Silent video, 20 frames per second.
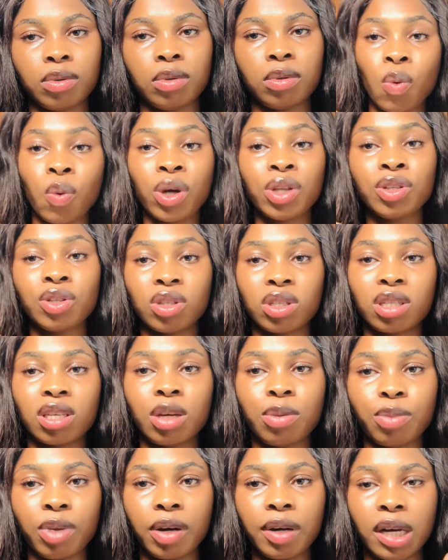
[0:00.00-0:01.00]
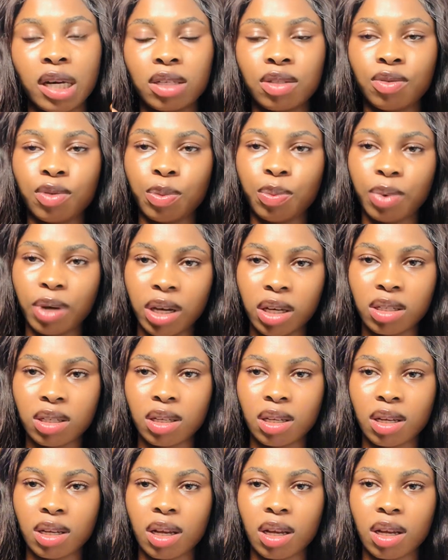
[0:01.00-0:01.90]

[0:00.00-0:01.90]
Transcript: When your skin barrier is repaired,